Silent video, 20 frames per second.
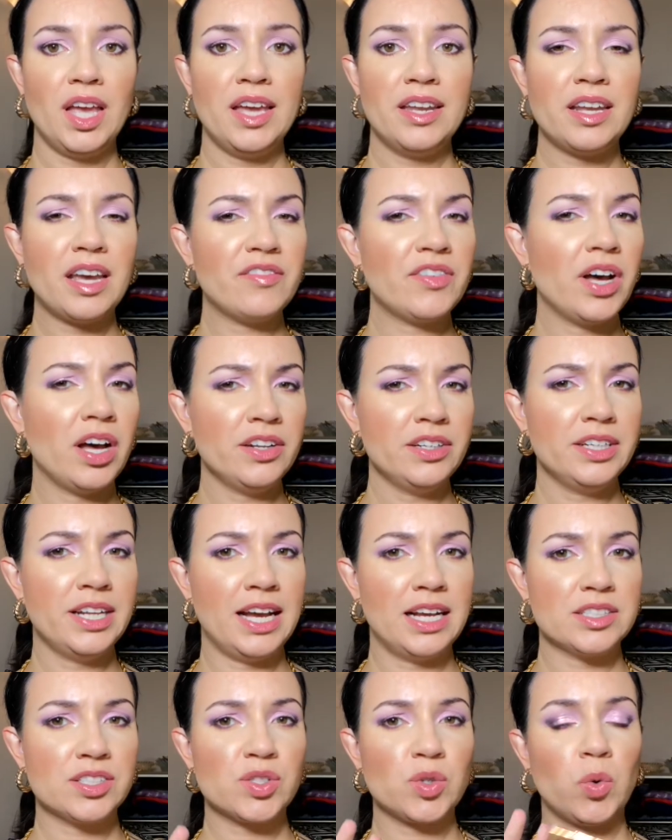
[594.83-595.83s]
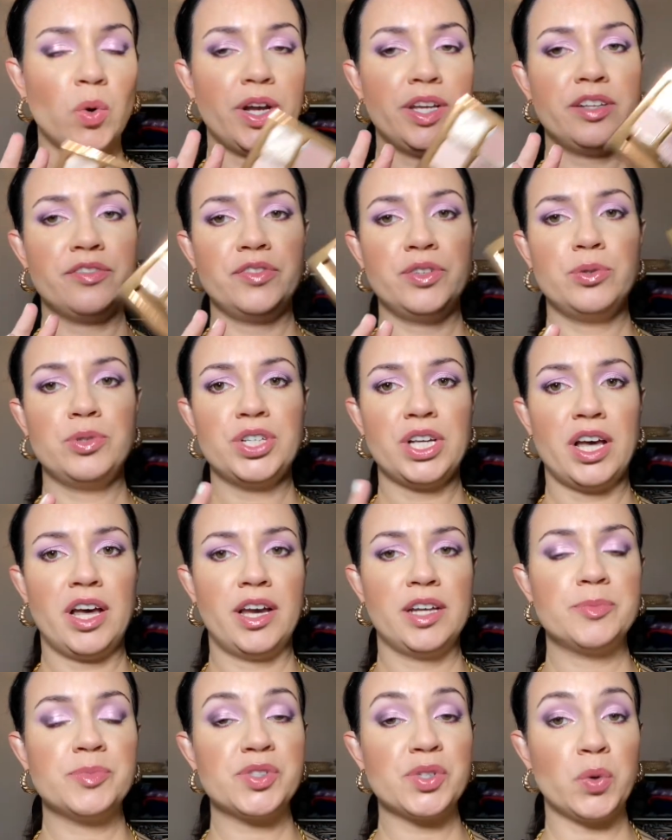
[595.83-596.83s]
And I've gotten asked quite a few
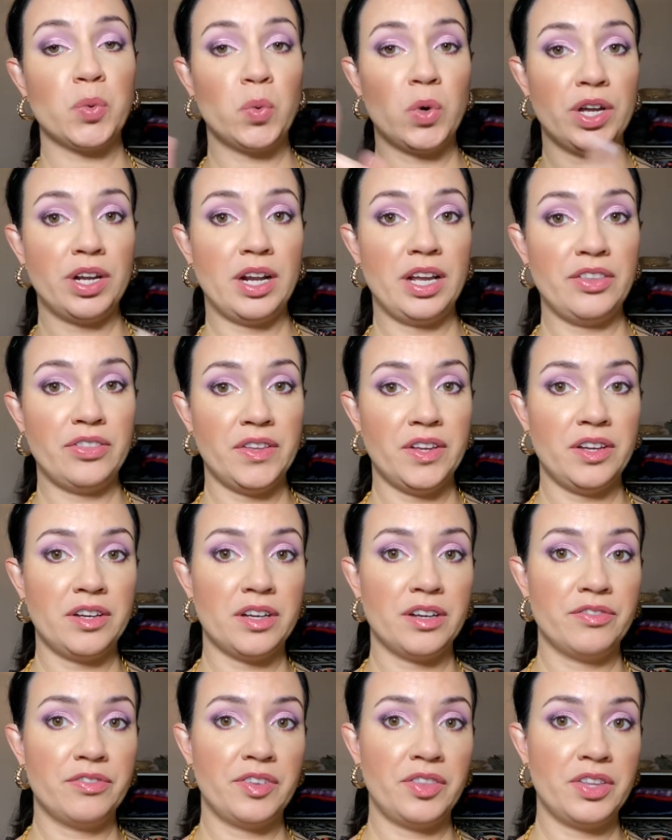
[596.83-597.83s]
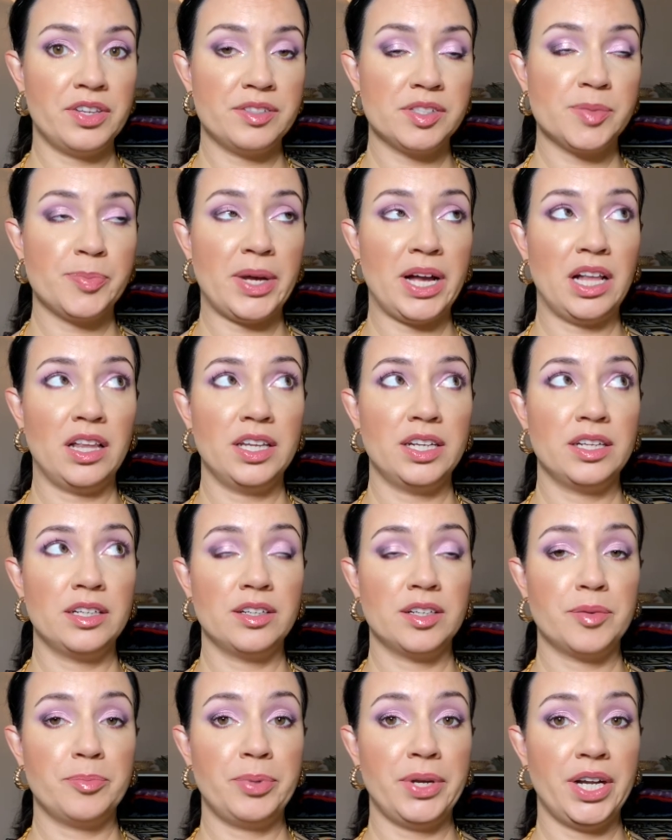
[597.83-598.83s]
times what I think of this palette
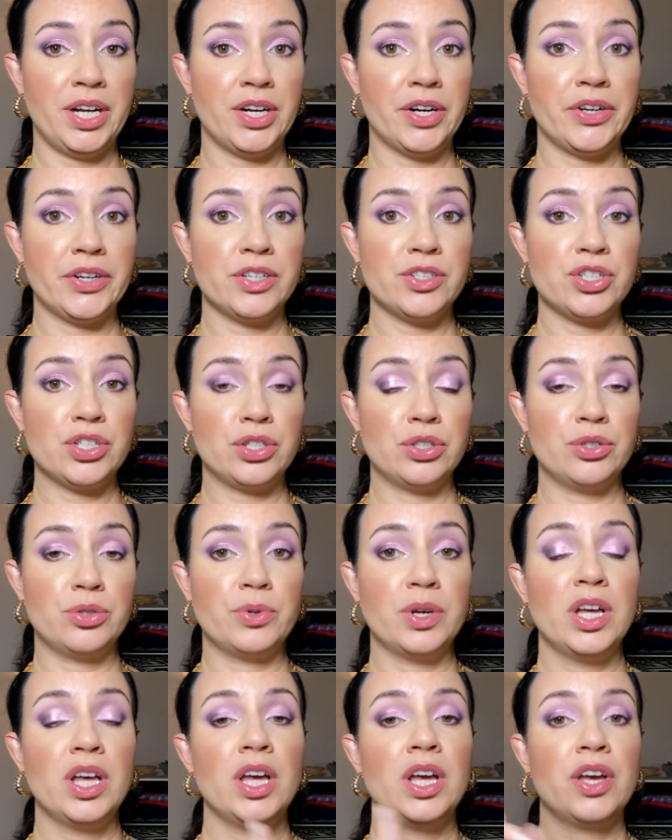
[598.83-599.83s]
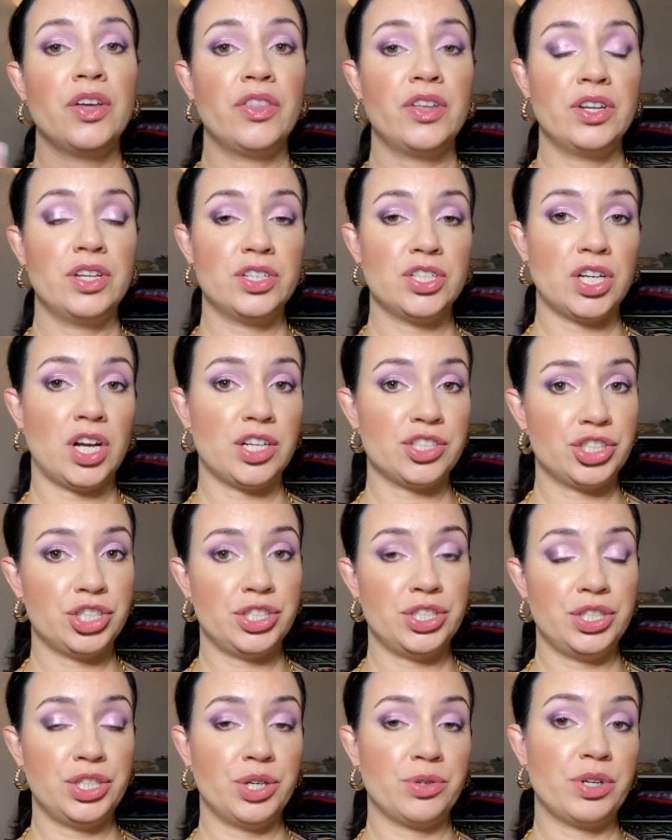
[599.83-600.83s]
and compared it to the Natasha
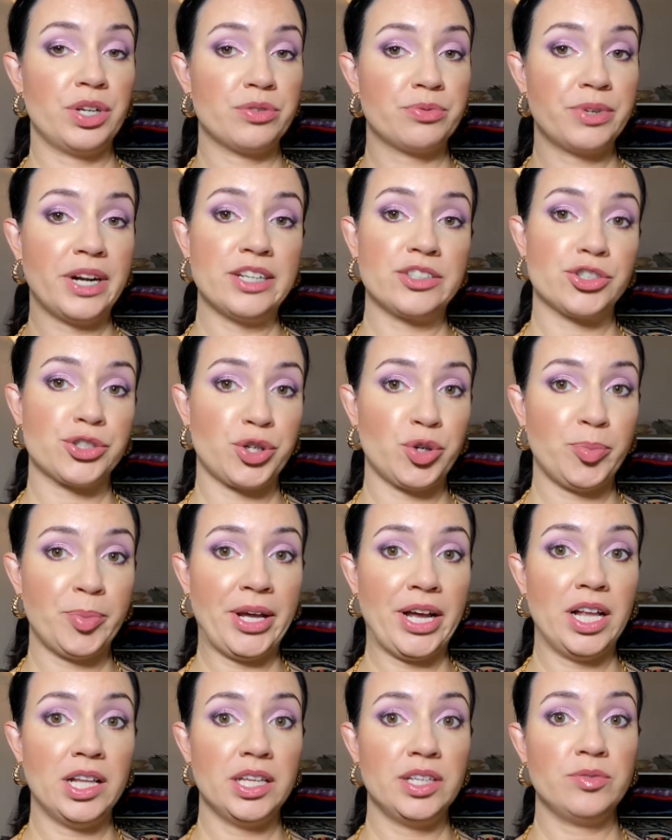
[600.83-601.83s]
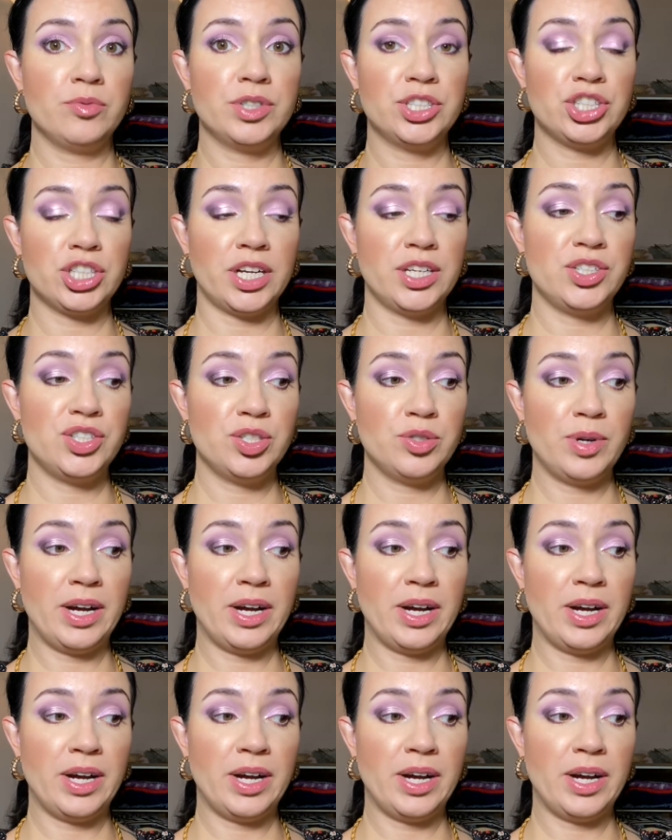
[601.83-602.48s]
Denona Retro palette, which I do